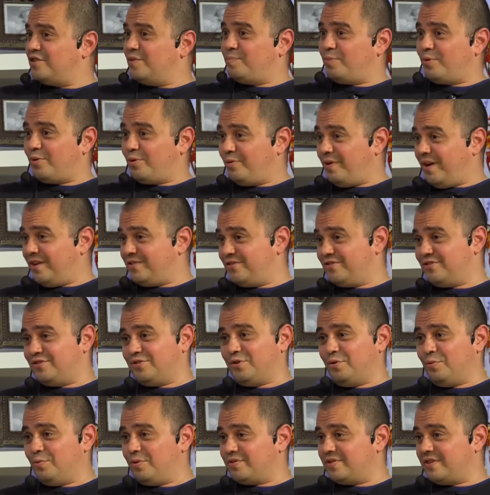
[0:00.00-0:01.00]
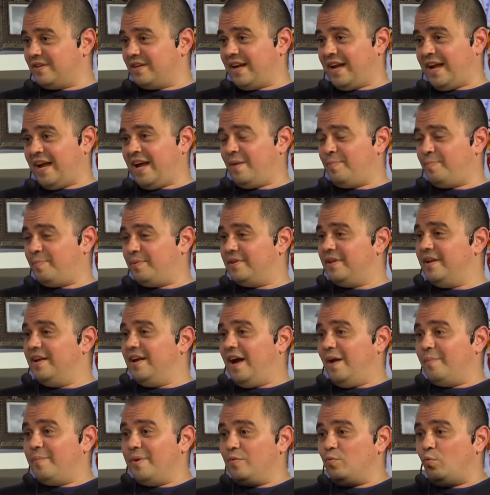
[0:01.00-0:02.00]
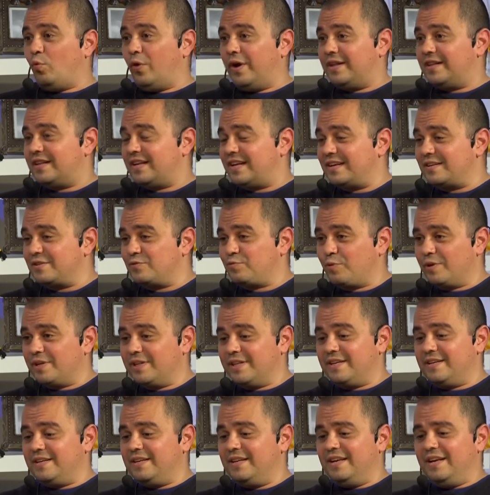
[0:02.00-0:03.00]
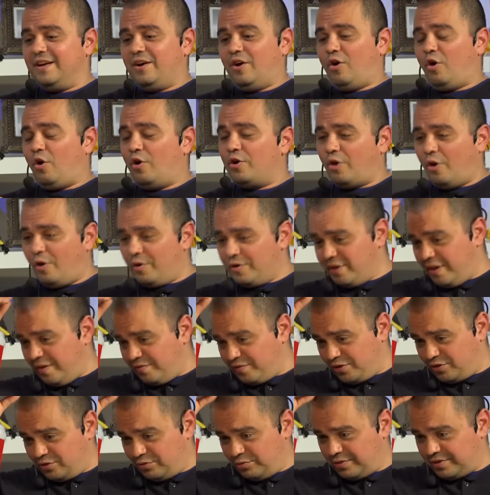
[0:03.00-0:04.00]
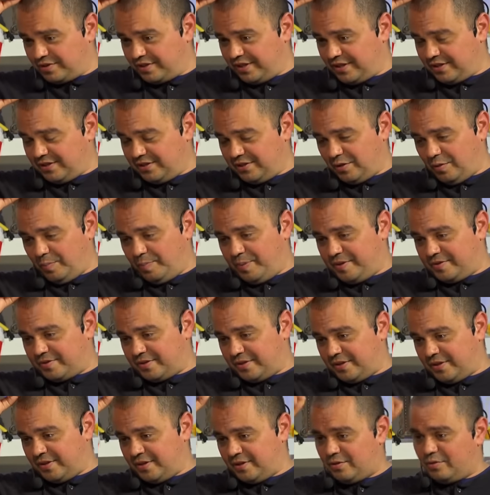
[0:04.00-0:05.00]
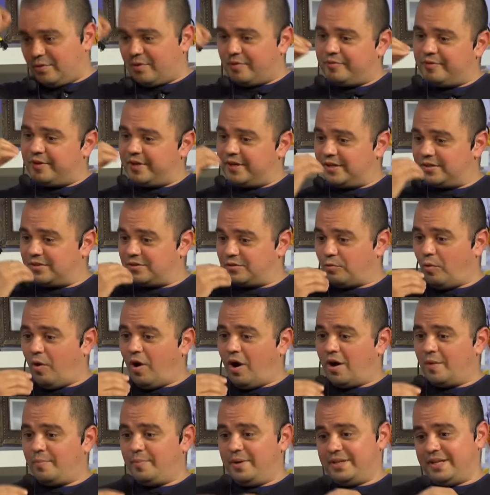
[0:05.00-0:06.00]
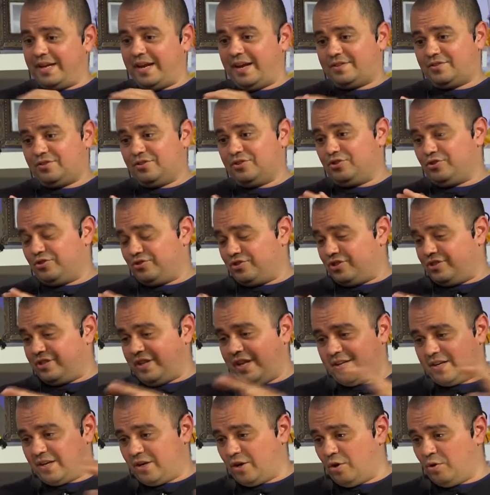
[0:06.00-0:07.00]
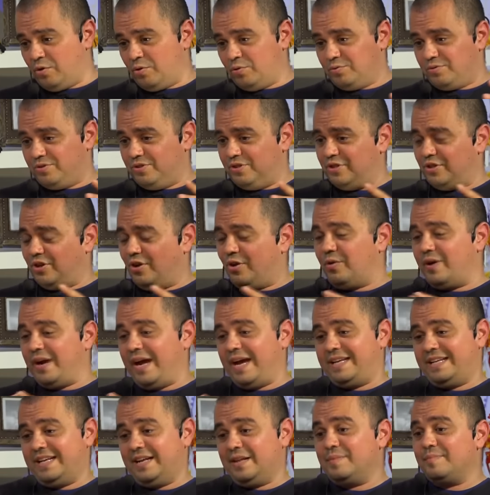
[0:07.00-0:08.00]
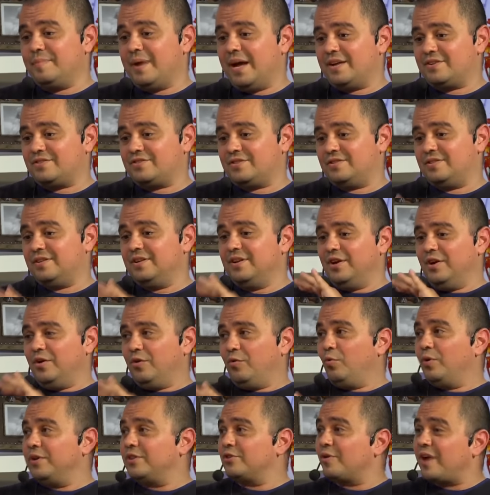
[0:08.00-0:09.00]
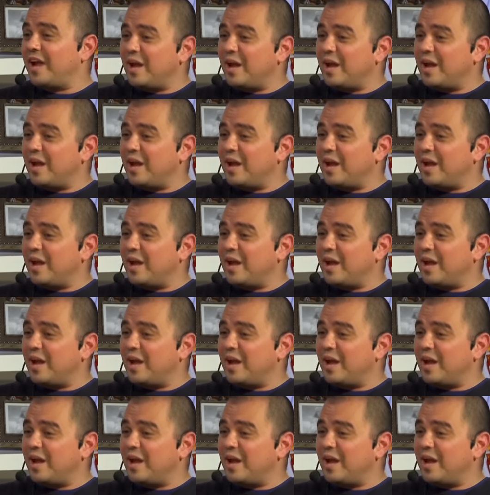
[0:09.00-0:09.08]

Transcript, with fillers: progresses, you know what's going to happen. I mean, when, because really, all, all you have to do is get a little piece of hair or a fucking swab, and they got the, your genetic code, you know. And then imagine when they're